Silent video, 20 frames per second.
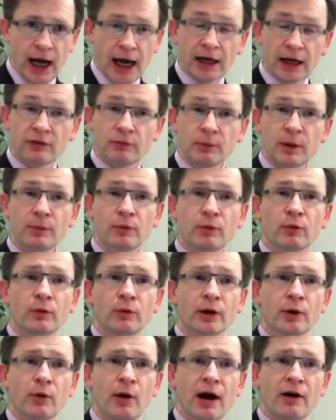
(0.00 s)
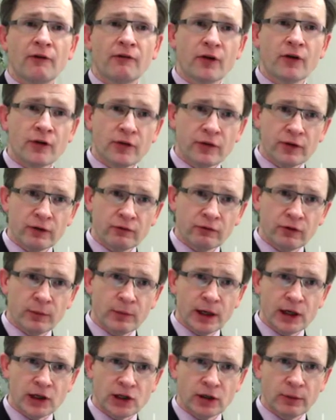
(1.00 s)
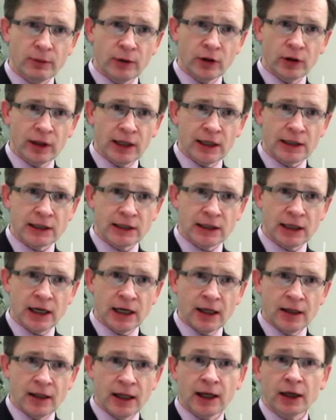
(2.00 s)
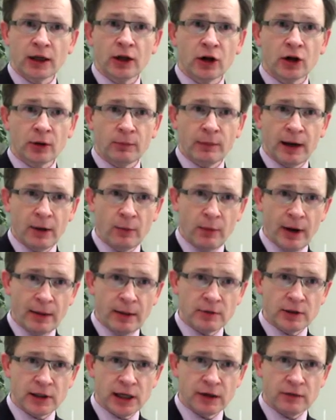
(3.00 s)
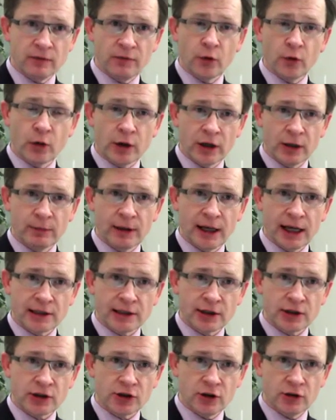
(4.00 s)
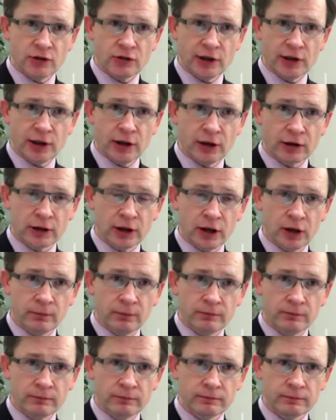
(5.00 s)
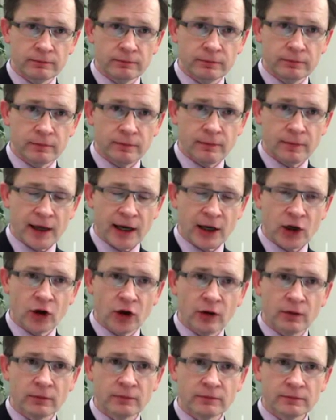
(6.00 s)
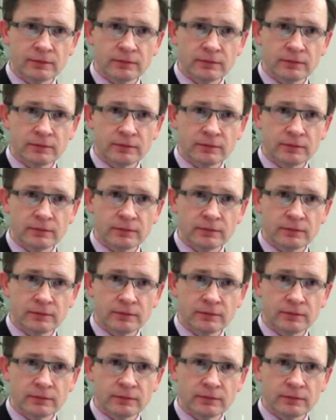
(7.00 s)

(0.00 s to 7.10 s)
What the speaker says: and if people require further information about this, they can look at my website, fogartyplasticsurgery.com. Thank you.